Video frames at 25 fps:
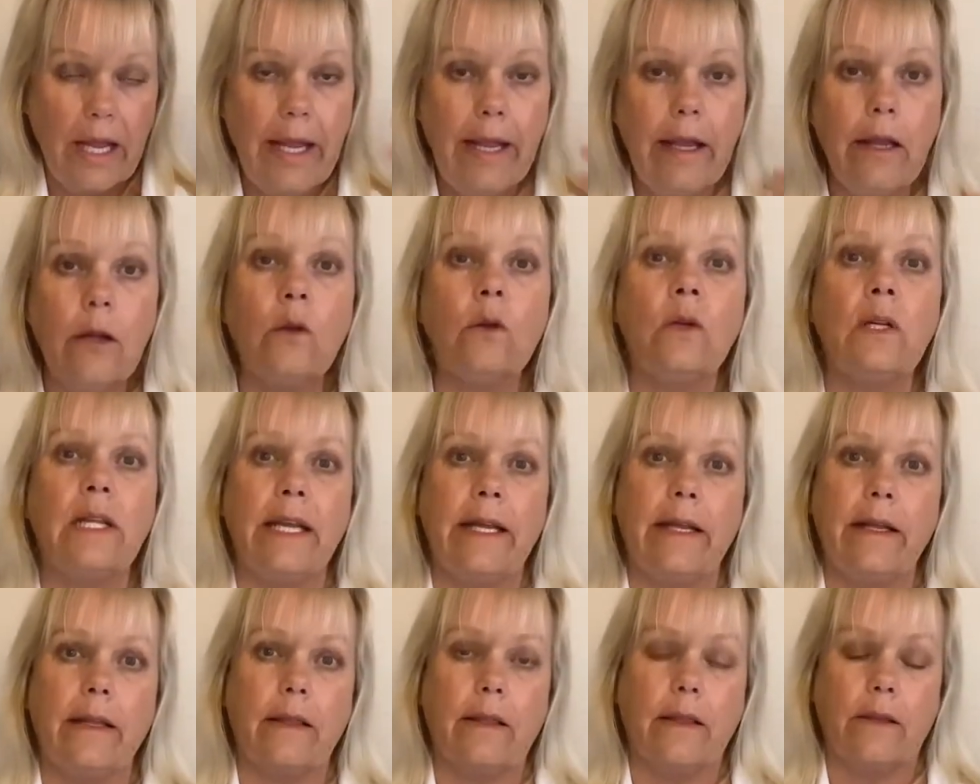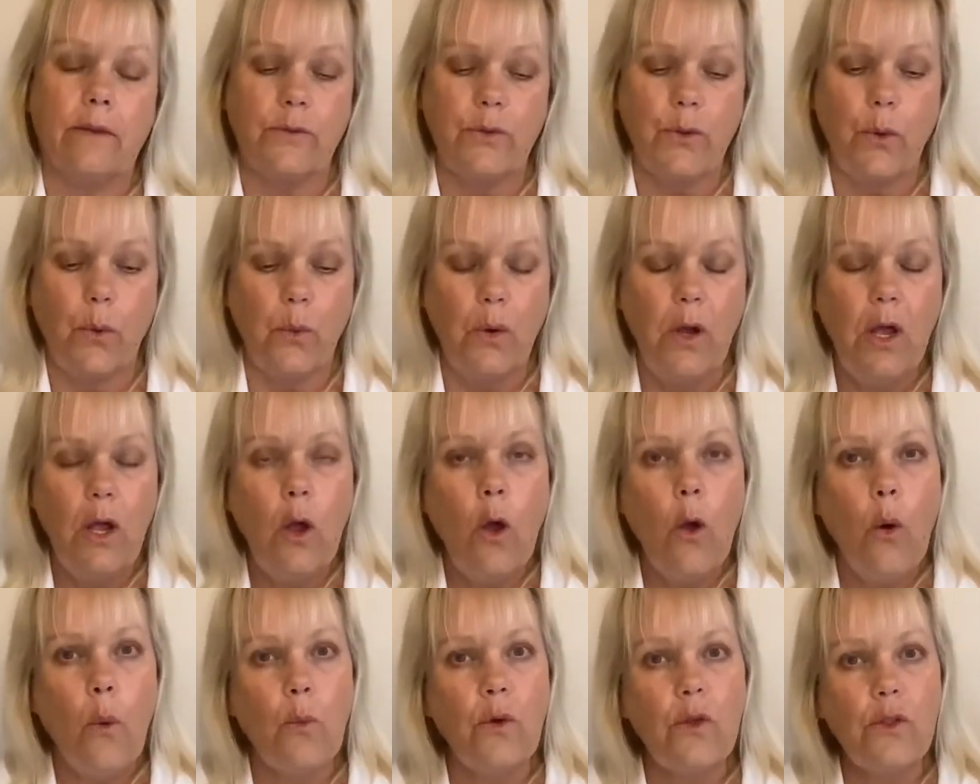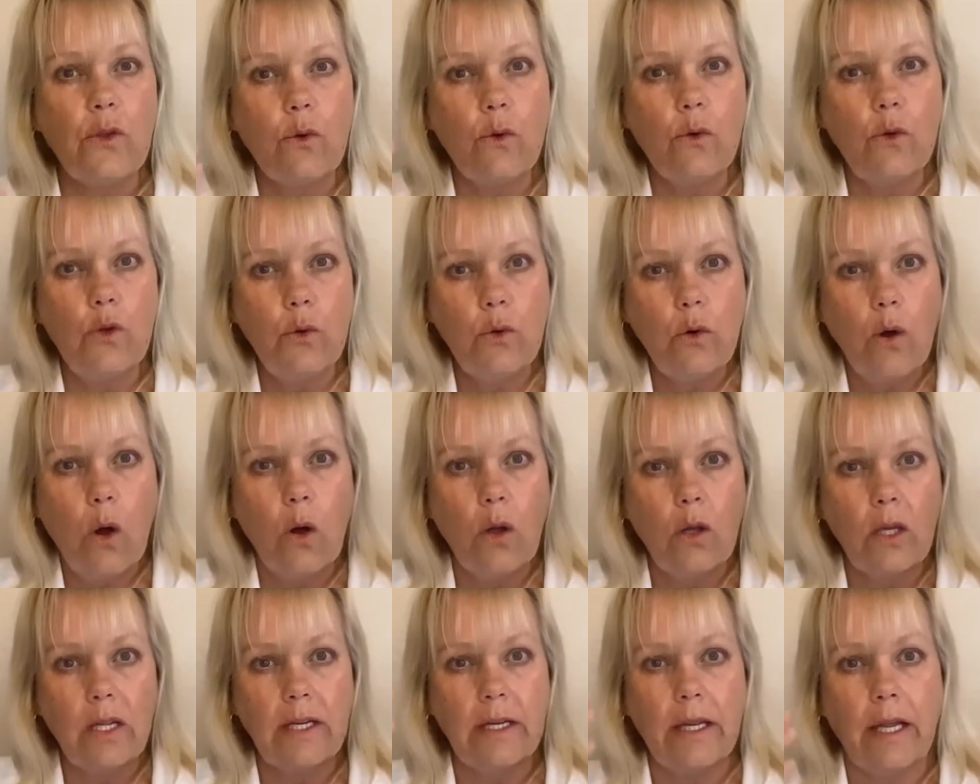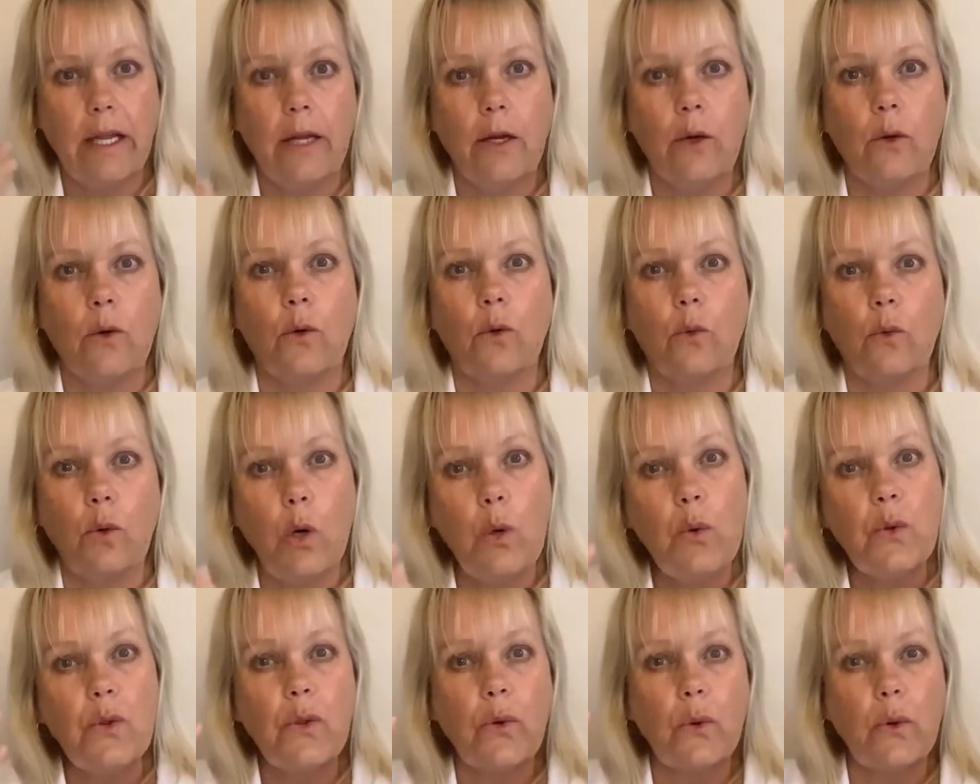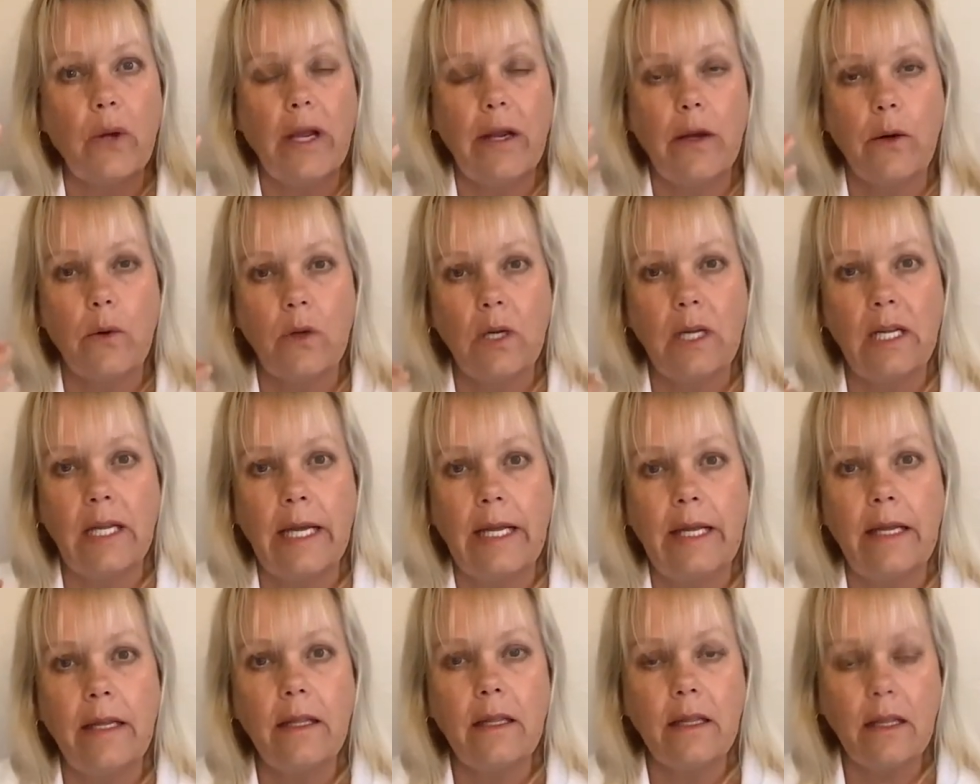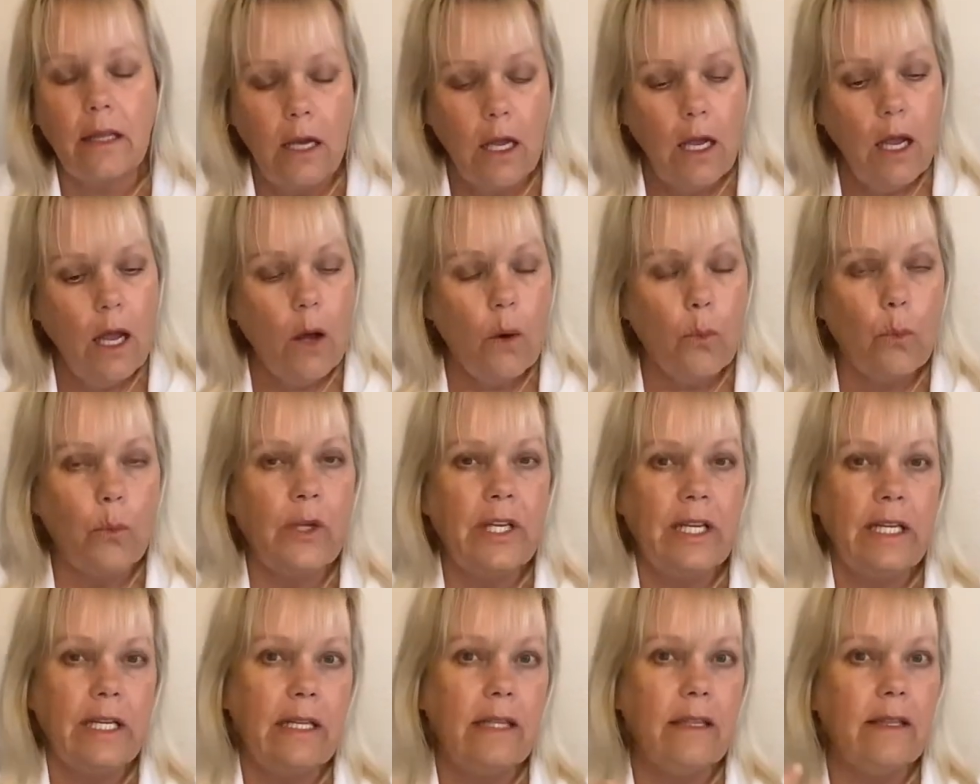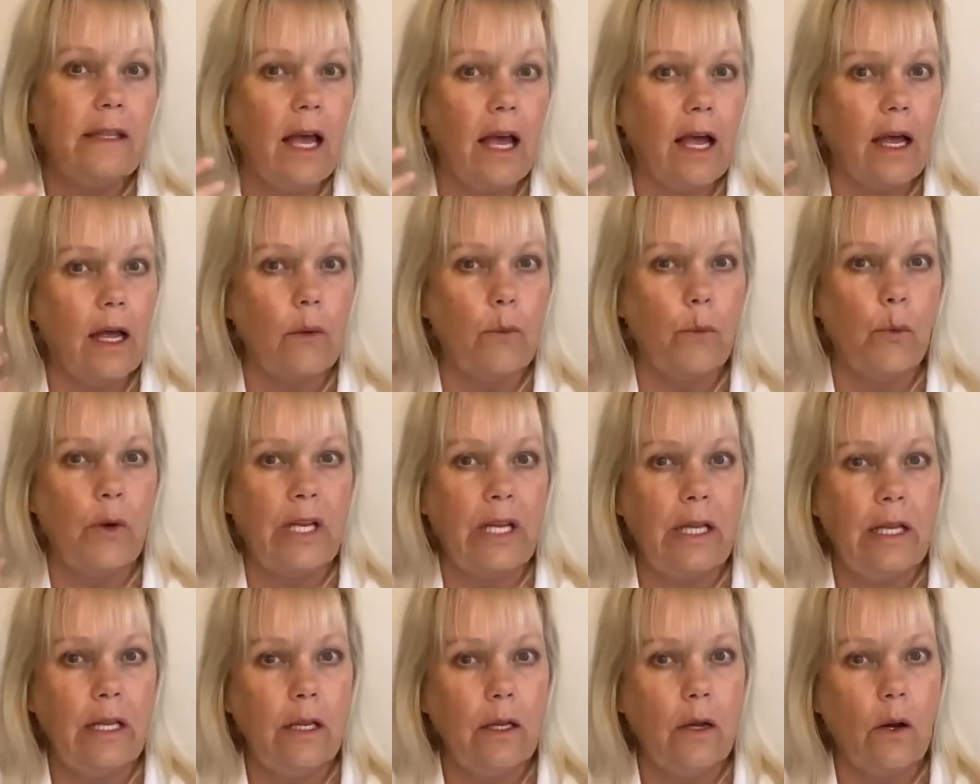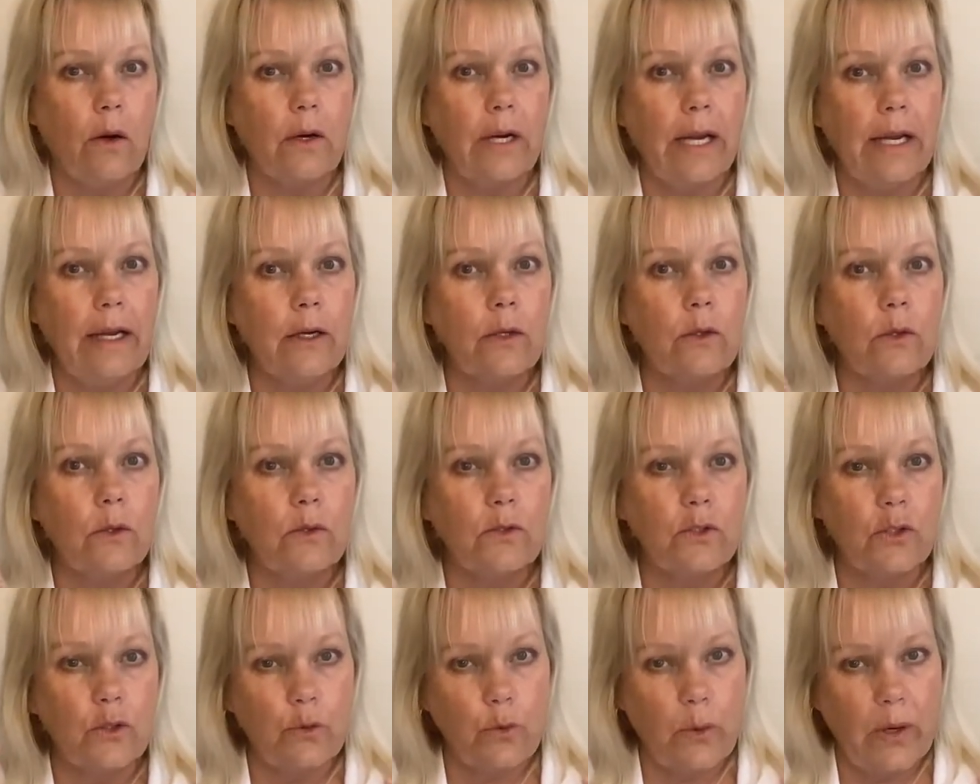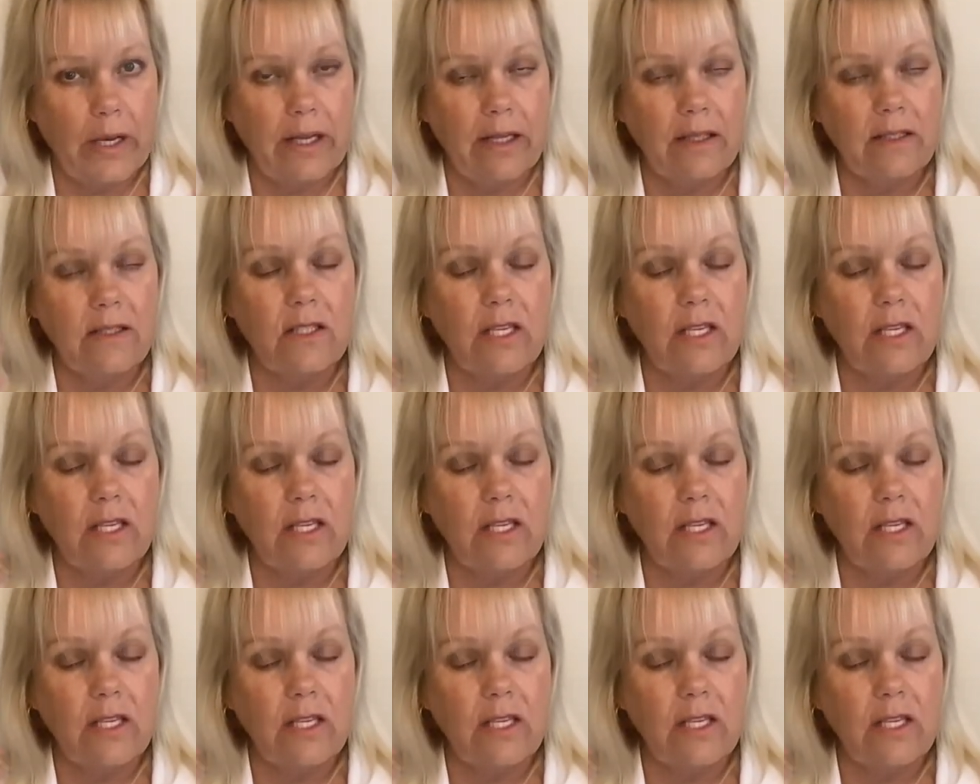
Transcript: hair length. So whether you call it hair growth or hair length, we need that. We need our hair strands to